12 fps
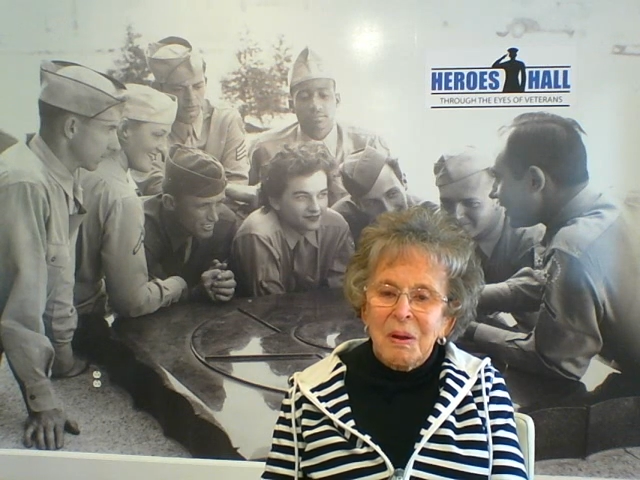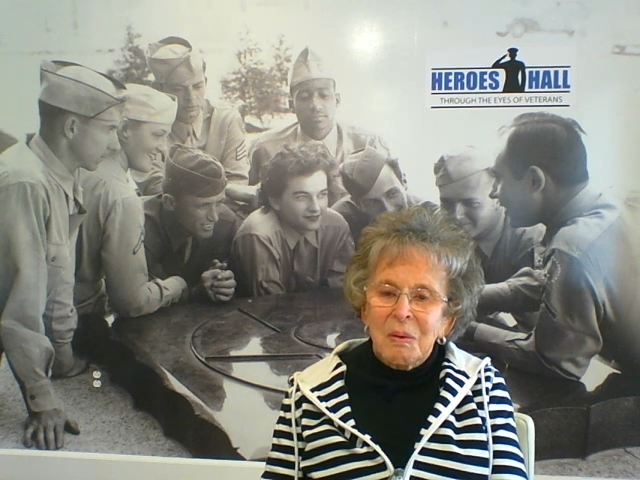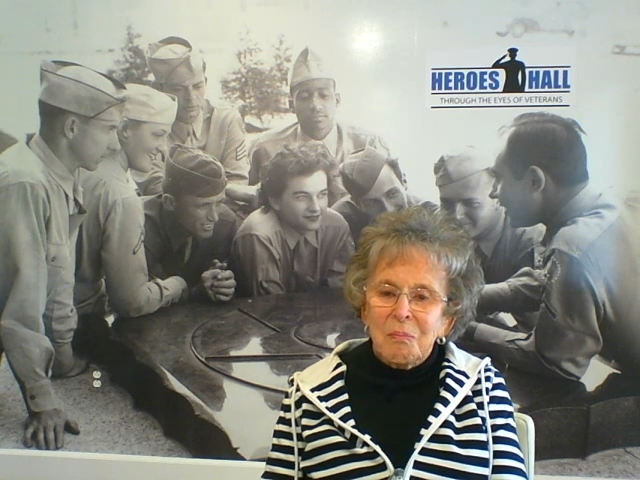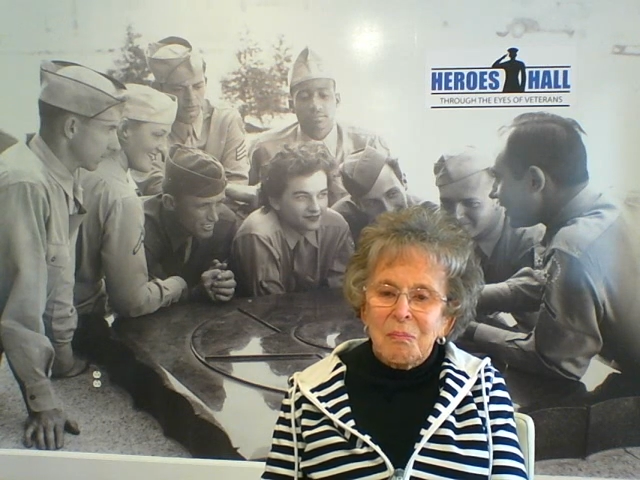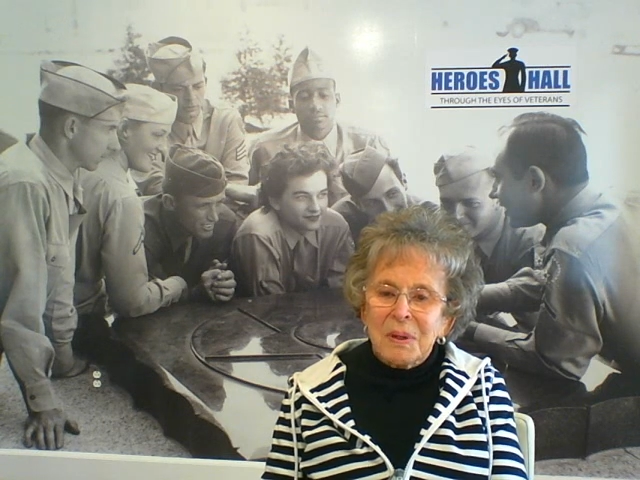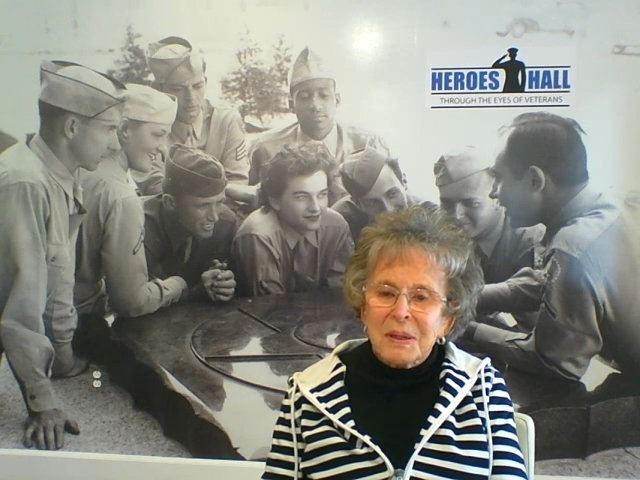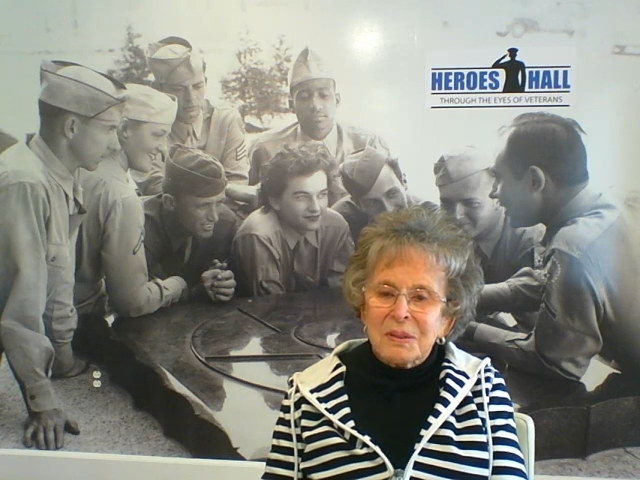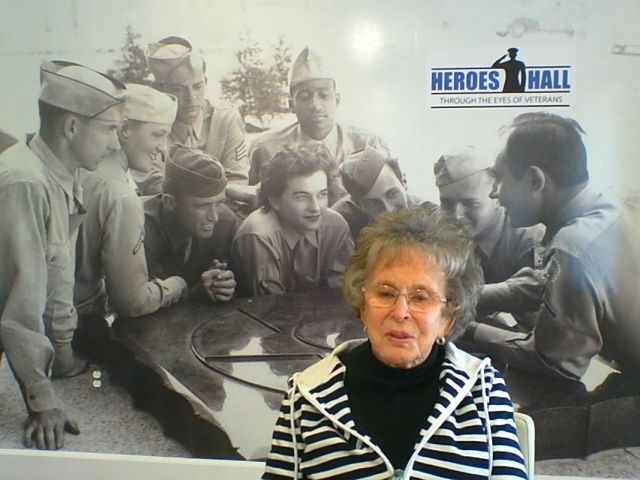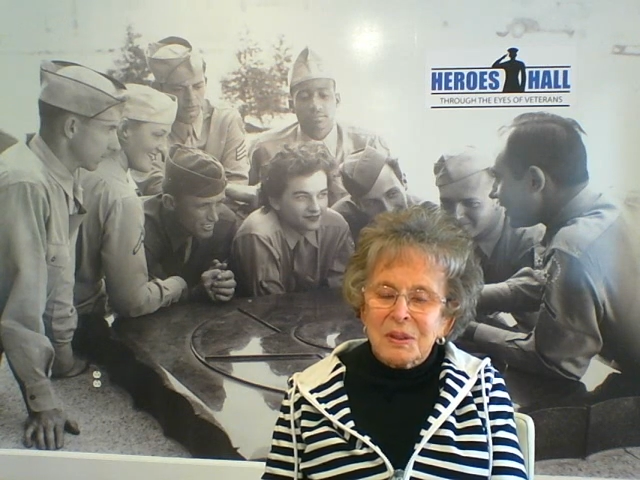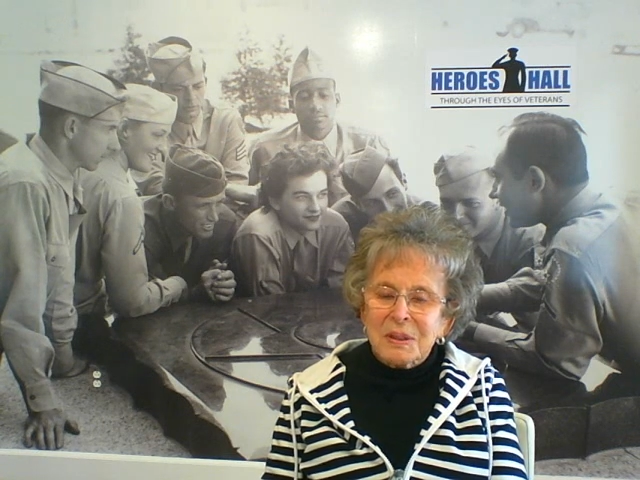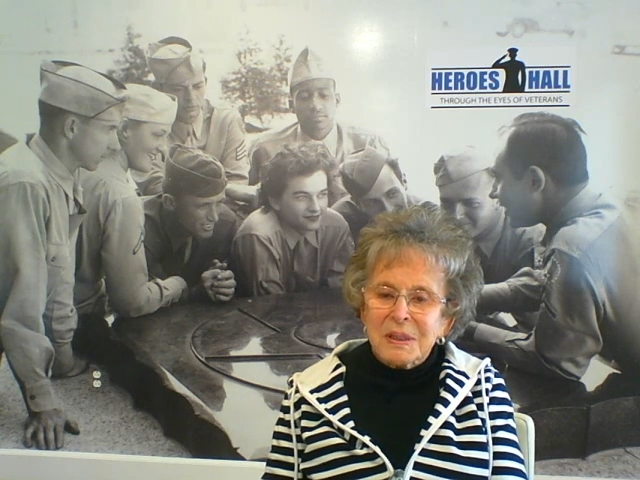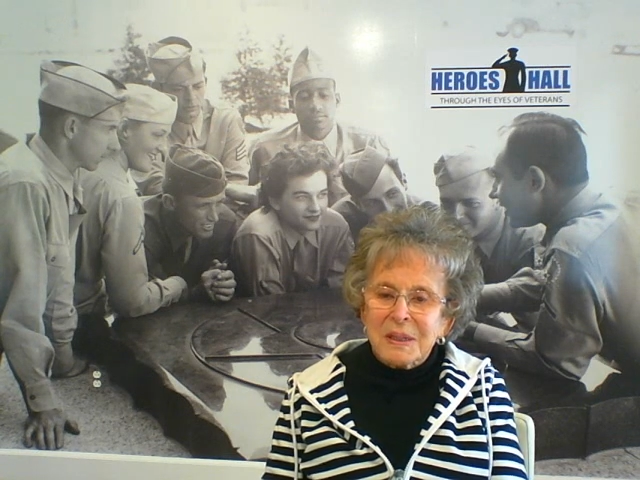big
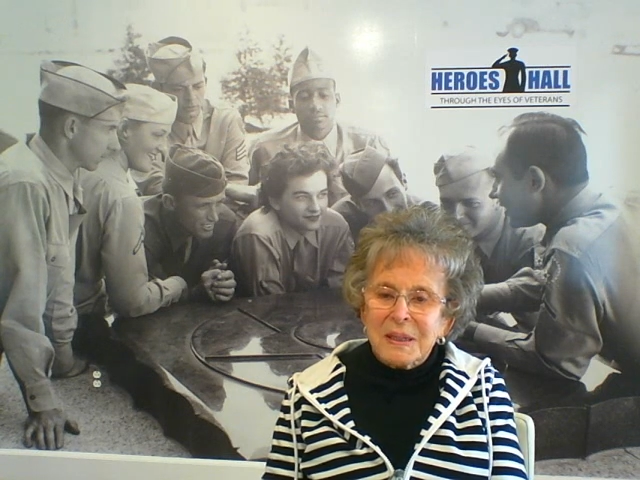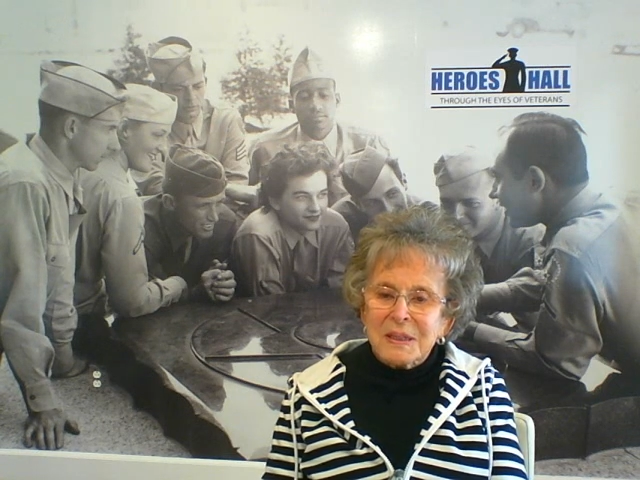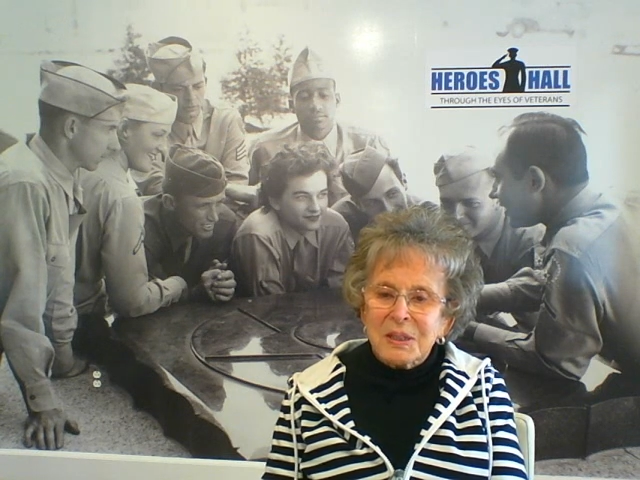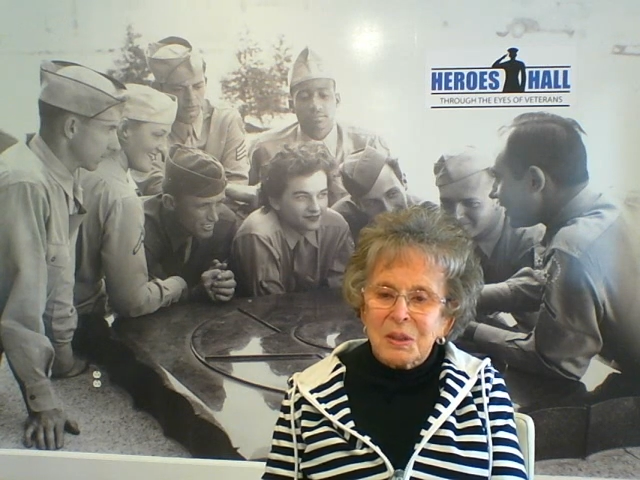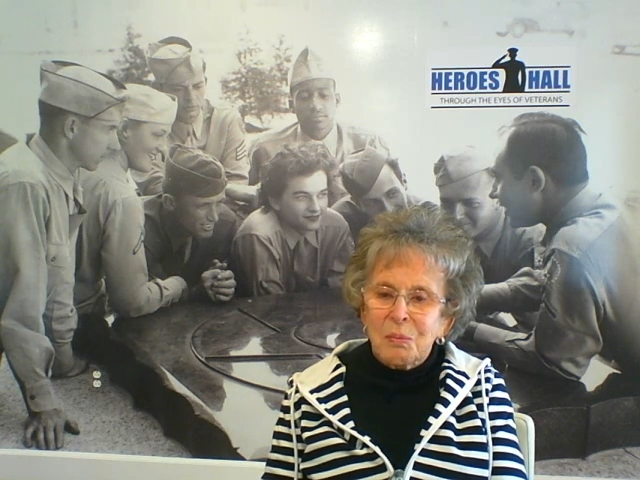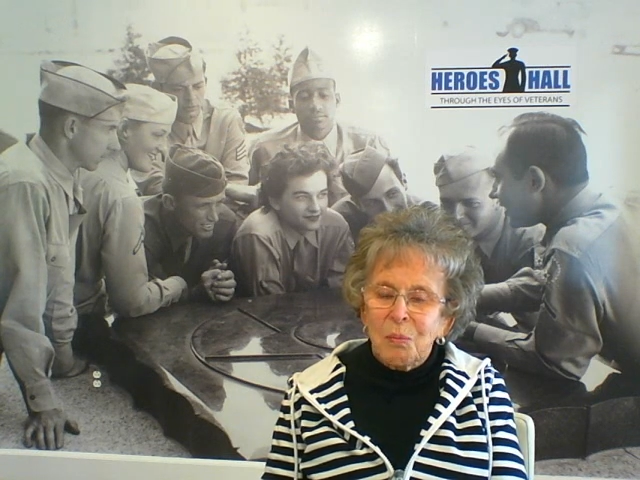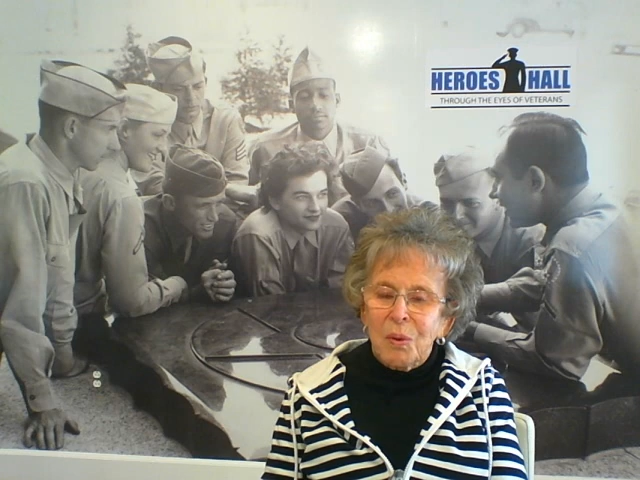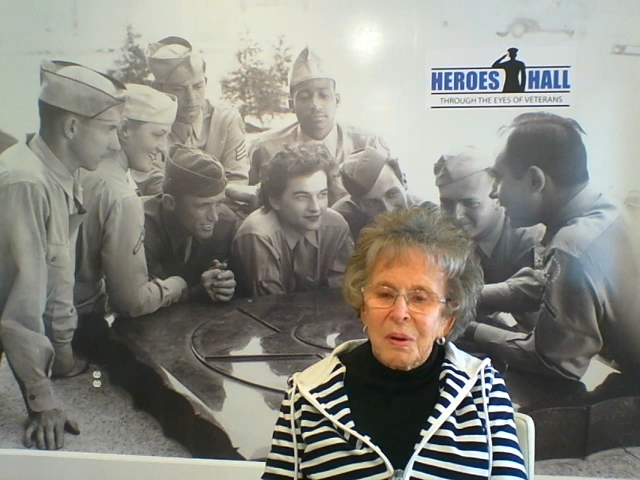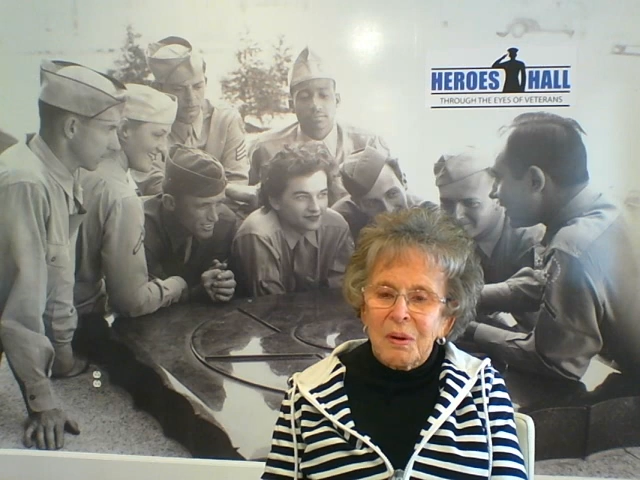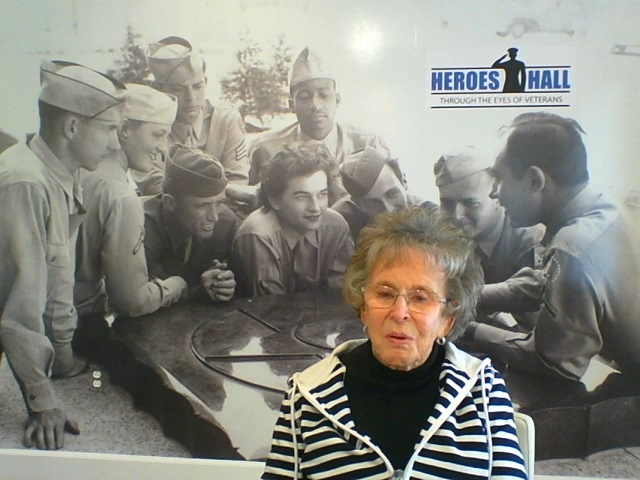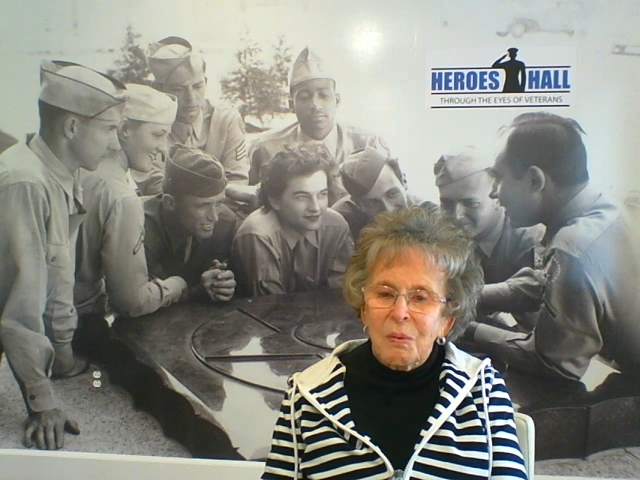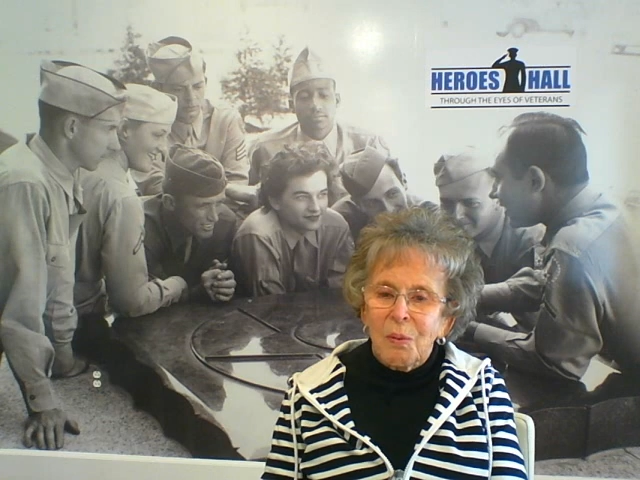success and won
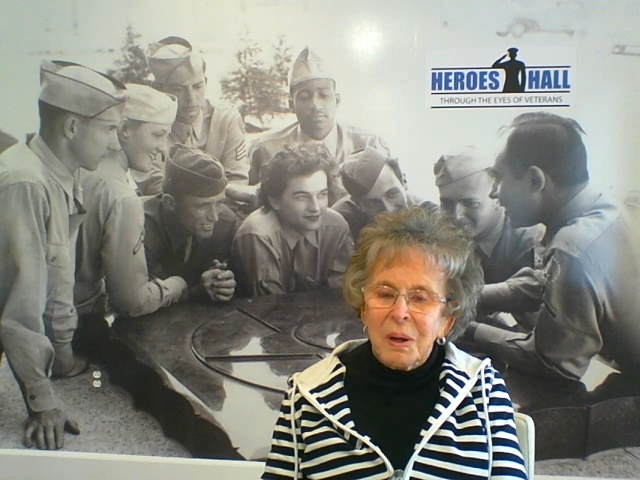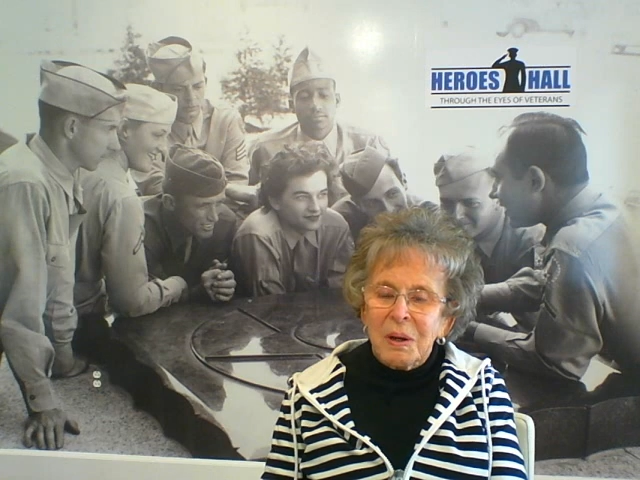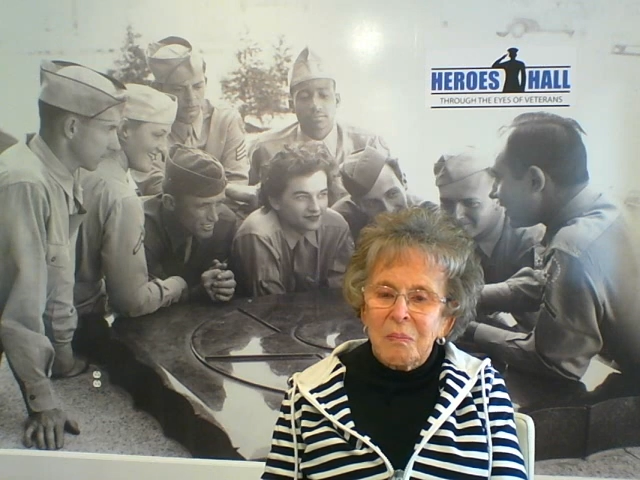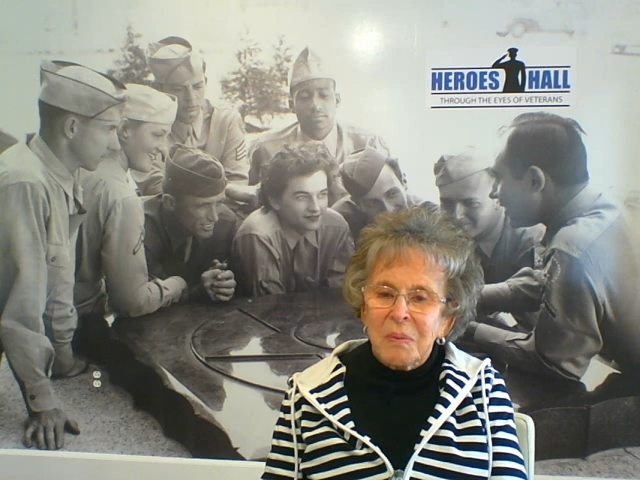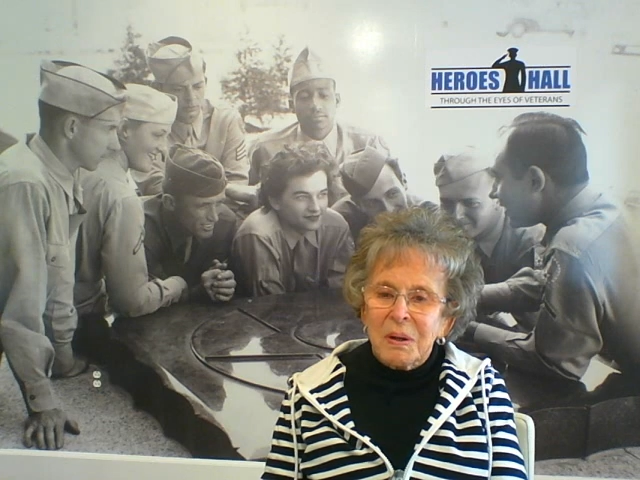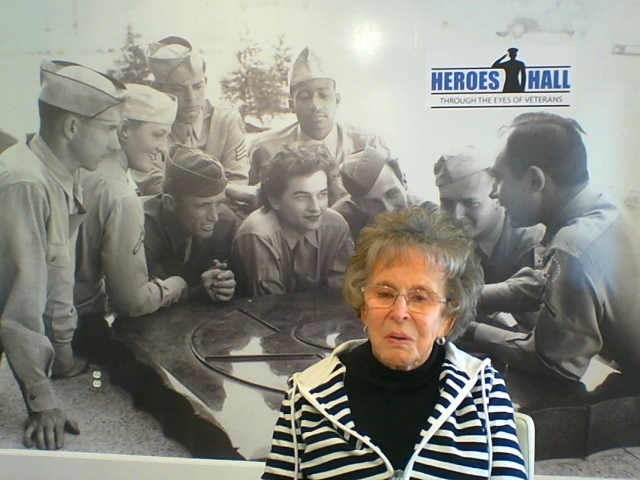quite a bit of